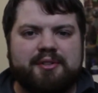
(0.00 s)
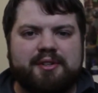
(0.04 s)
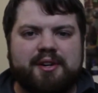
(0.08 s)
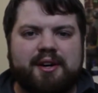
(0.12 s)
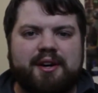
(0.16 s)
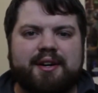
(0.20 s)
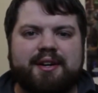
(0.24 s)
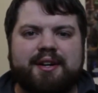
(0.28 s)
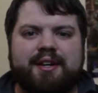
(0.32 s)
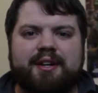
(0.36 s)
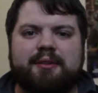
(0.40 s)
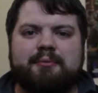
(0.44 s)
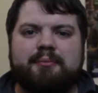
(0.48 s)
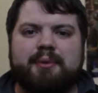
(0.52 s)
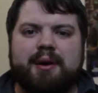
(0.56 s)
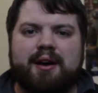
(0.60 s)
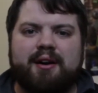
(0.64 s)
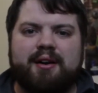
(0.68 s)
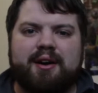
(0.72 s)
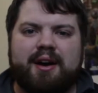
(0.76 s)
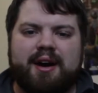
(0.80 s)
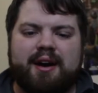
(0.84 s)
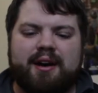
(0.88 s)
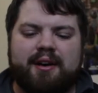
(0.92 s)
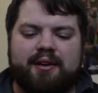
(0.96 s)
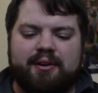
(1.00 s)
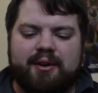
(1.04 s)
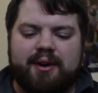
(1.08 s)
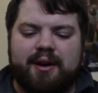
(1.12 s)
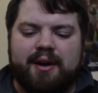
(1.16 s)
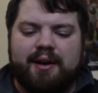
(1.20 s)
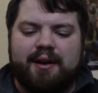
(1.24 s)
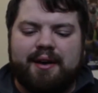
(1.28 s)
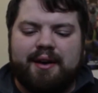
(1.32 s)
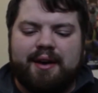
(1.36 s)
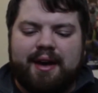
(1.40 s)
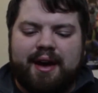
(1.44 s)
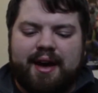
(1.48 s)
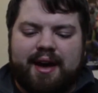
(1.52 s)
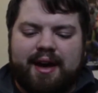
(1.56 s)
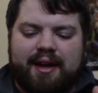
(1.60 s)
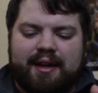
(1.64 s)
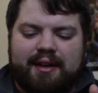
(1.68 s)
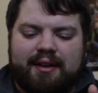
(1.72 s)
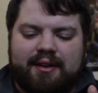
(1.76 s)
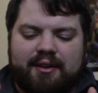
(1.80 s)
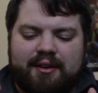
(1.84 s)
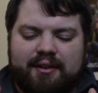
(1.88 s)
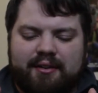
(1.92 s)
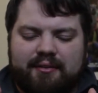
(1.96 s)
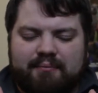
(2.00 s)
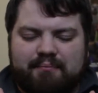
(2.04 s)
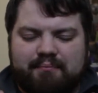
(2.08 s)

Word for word: talking about how at